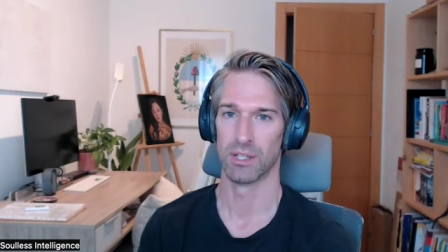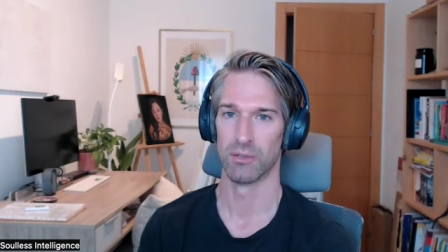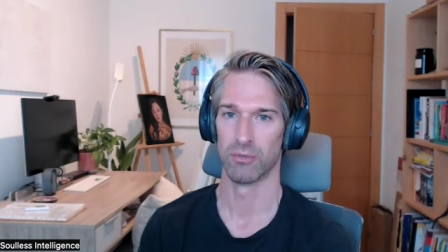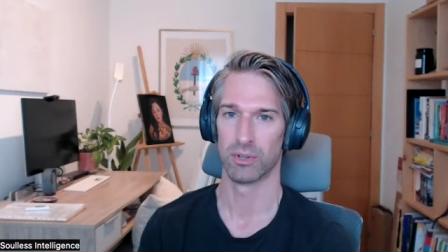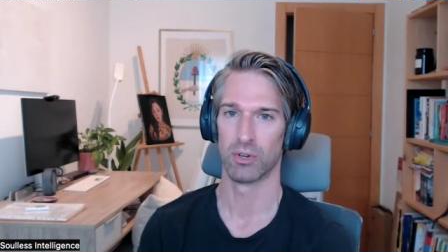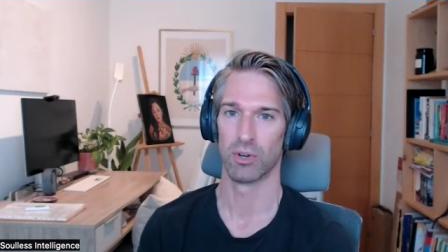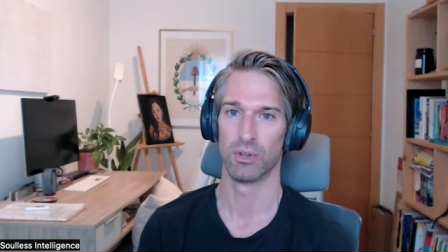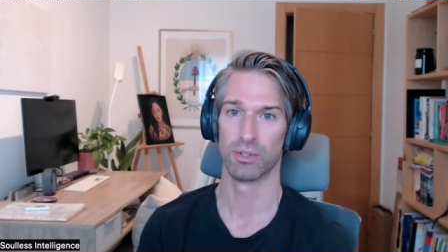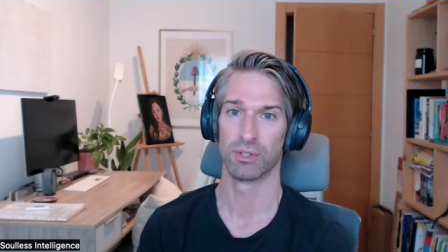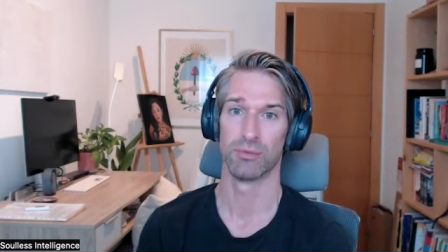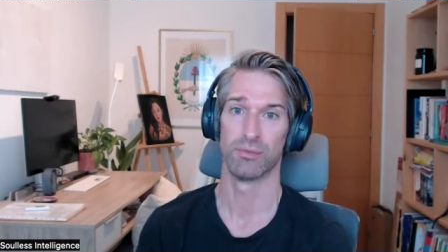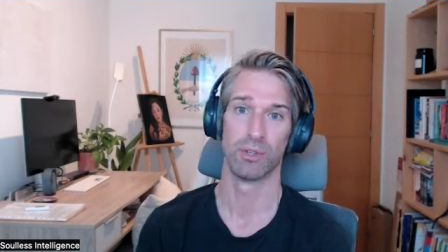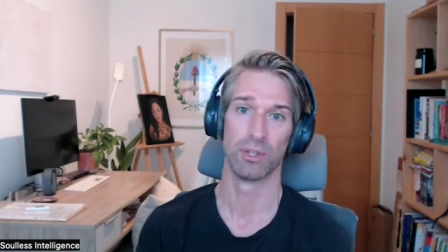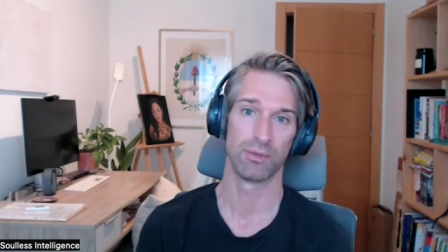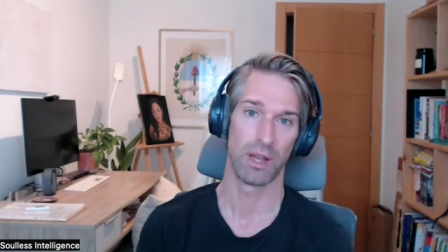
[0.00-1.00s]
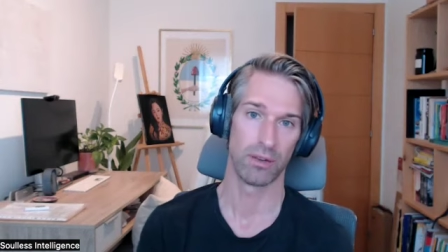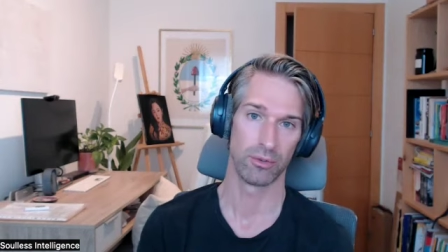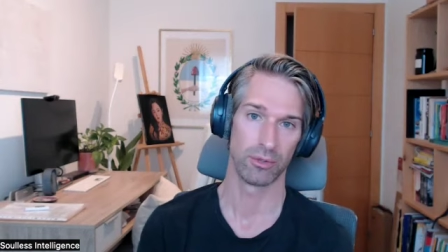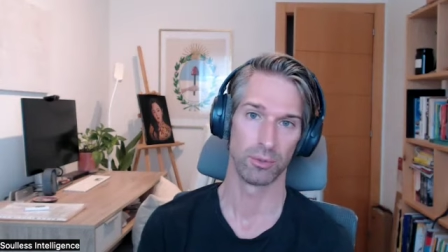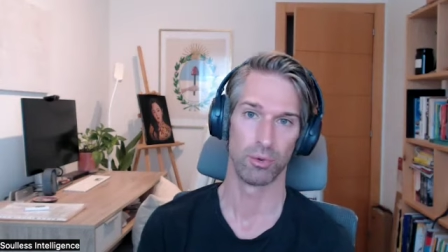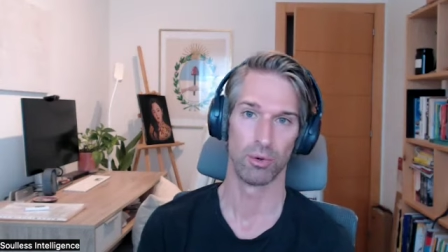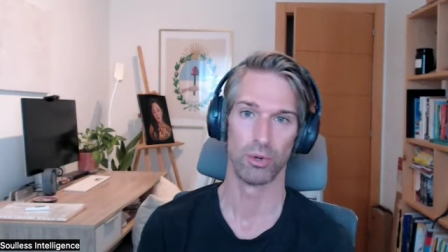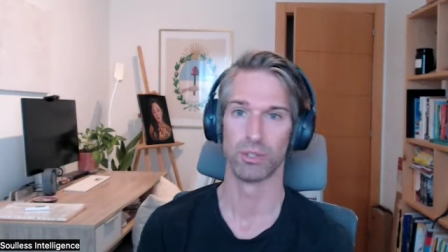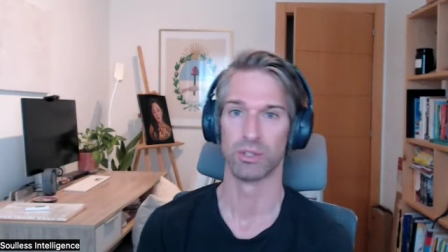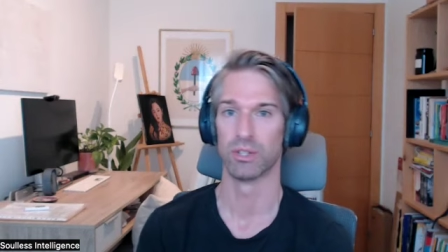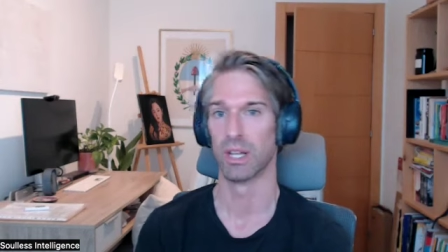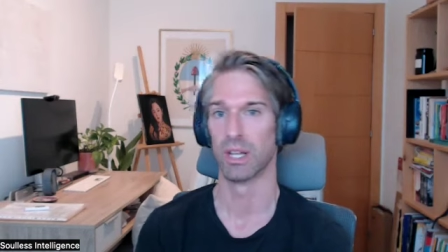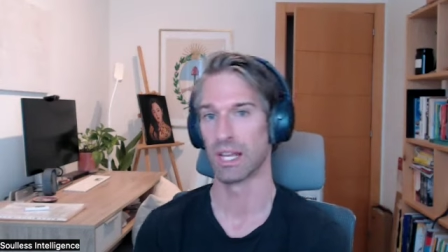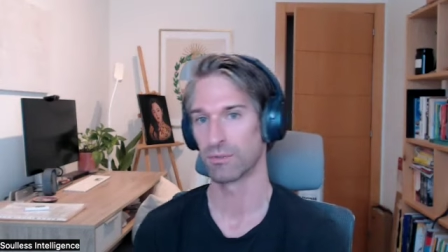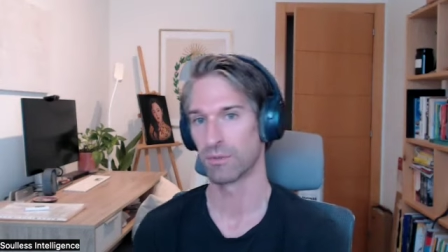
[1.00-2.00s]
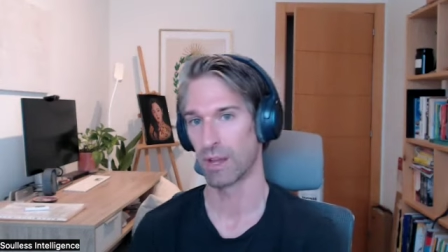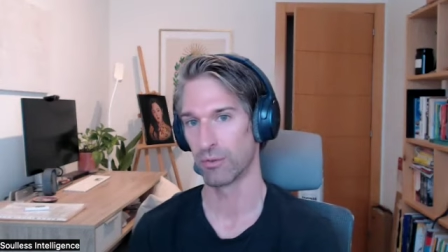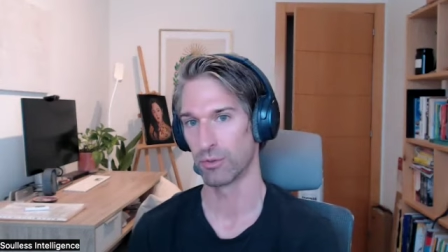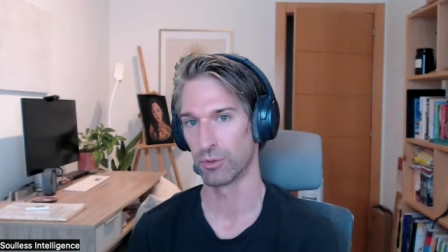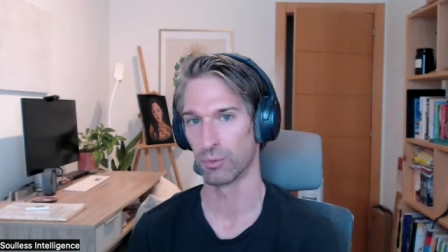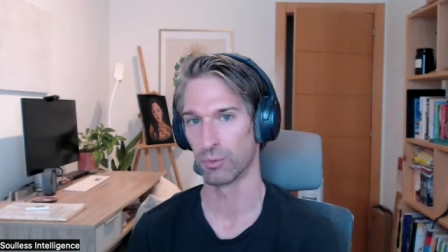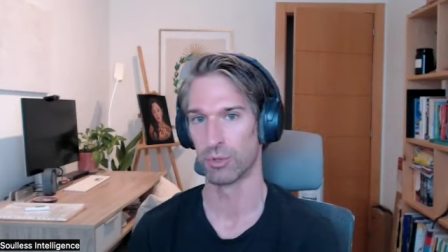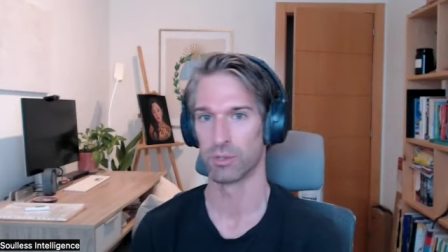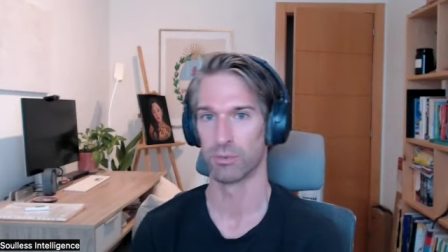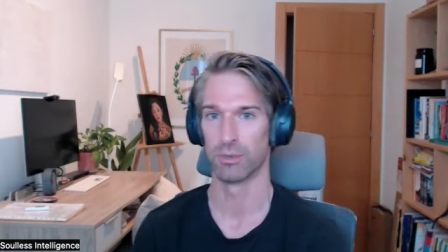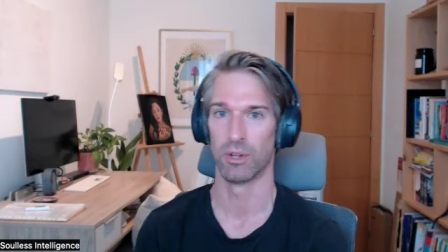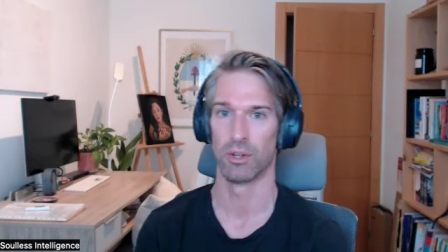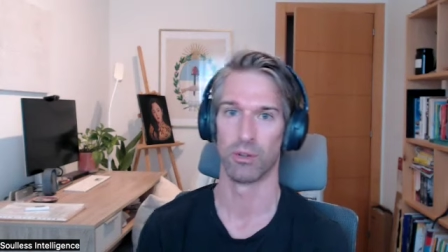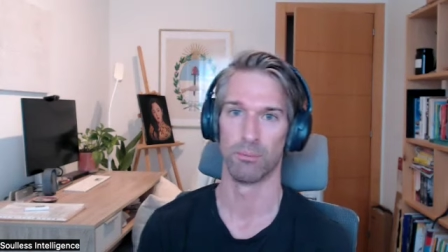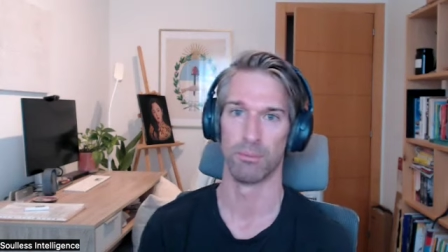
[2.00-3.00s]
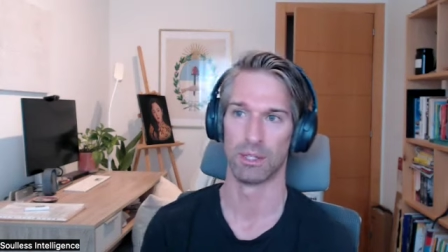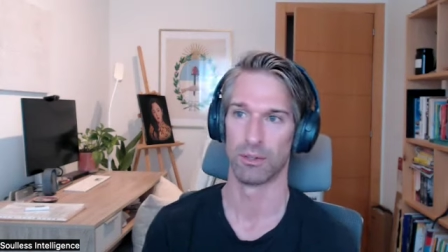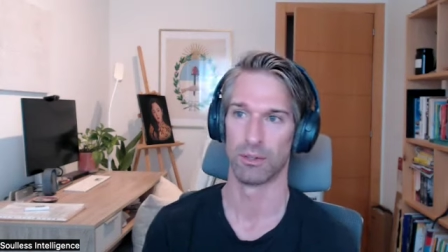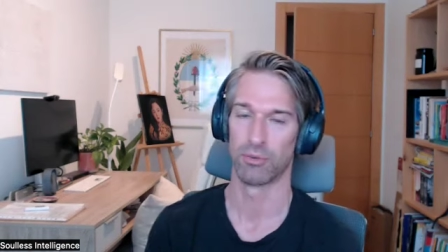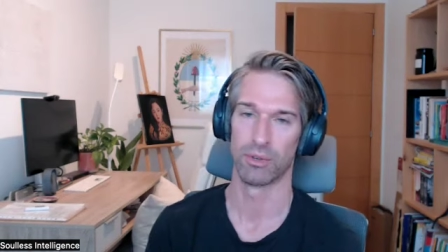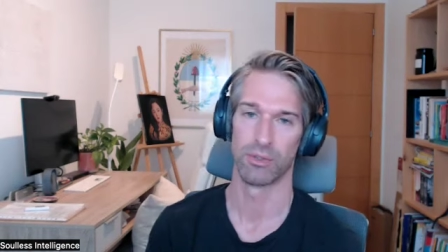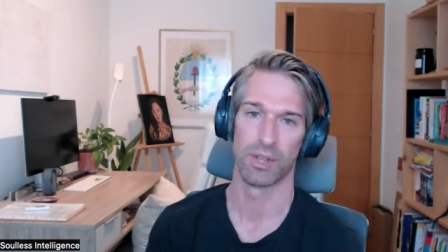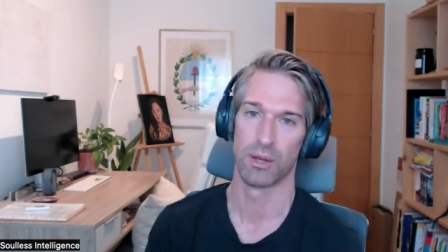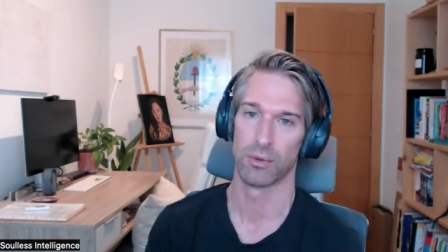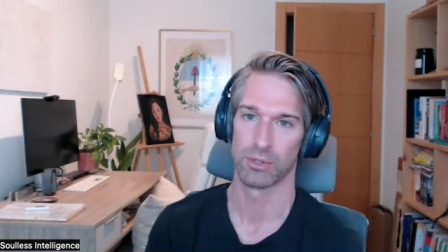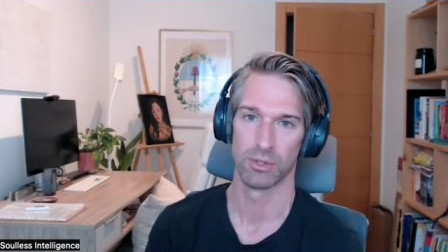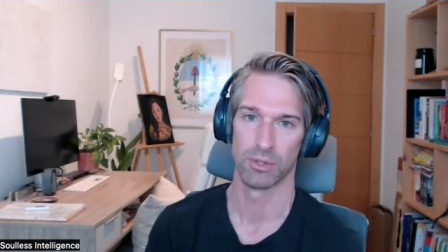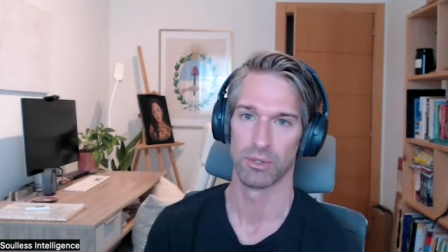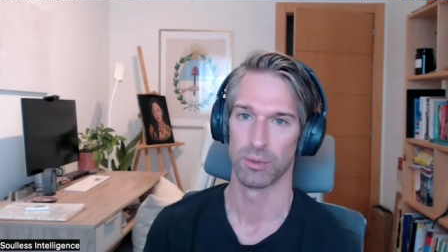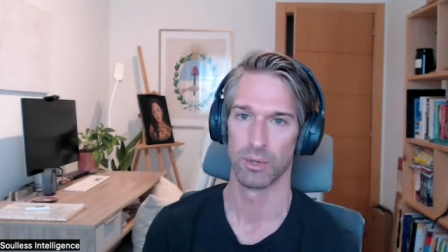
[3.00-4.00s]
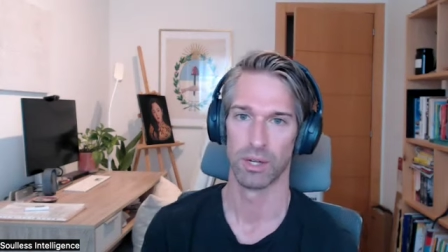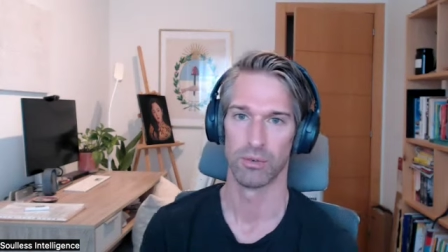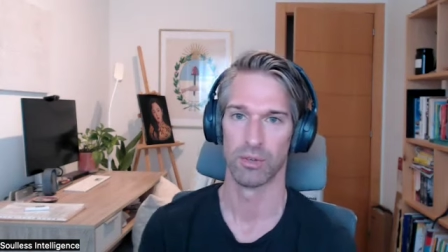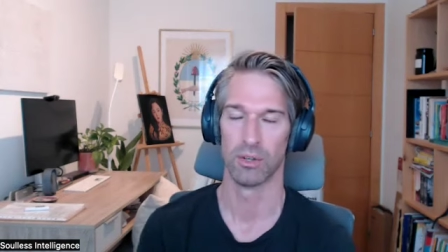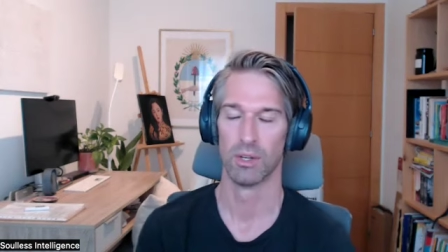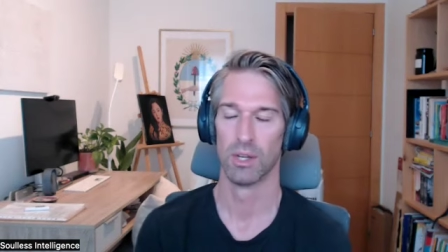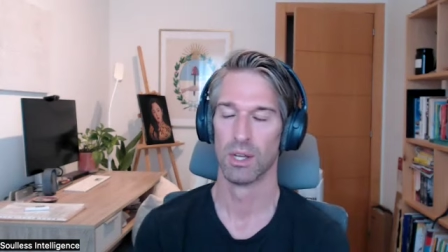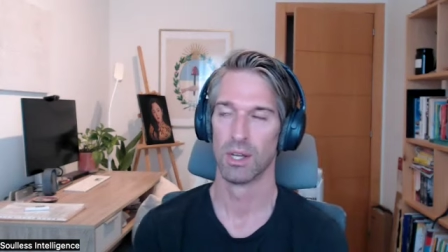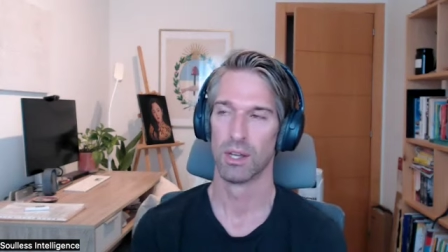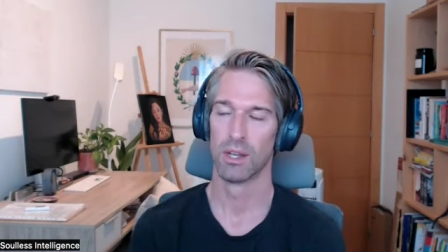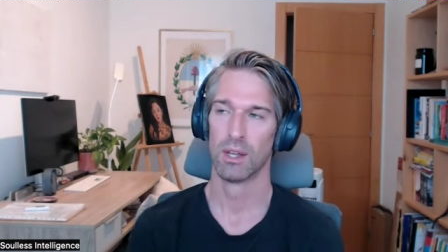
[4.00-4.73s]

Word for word: and it recalls the first 500 words and the last 500 words, but not the middle 3,000 or whatever.